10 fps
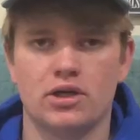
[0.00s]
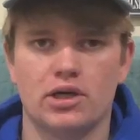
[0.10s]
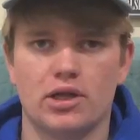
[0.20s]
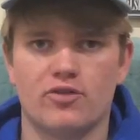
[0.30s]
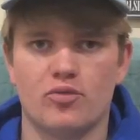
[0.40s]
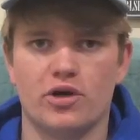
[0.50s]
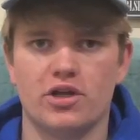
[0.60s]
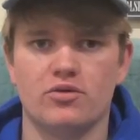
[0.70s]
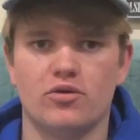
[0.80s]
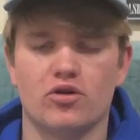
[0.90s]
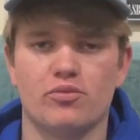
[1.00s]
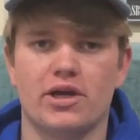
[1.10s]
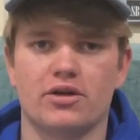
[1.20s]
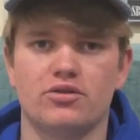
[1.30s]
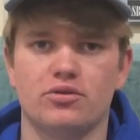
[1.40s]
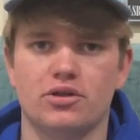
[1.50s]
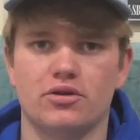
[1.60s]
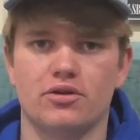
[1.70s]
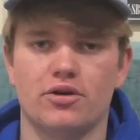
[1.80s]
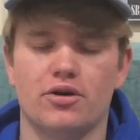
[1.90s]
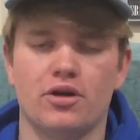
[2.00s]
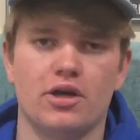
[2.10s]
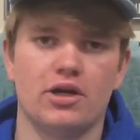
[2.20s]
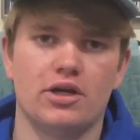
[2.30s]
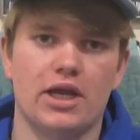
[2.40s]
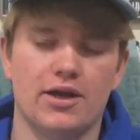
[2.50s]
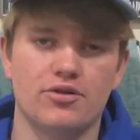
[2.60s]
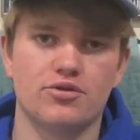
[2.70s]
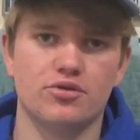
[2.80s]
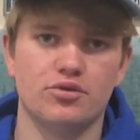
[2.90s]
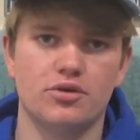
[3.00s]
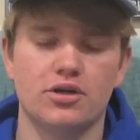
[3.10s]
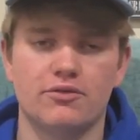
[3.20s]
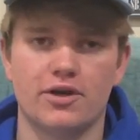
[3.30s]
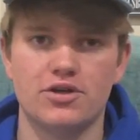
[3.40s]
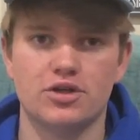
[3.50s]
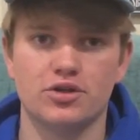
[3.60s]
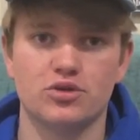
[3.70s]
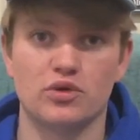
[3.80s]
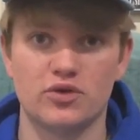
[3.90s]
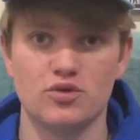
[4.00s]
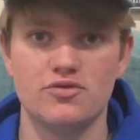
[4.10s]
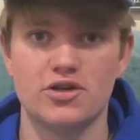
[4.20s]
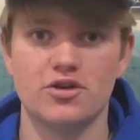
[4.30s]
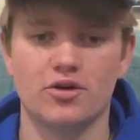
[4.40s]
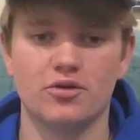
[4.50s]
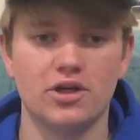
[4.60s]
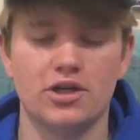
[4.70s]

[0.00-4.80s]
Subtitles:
Hello everybody, welcome back to another Andrew Adventures review video.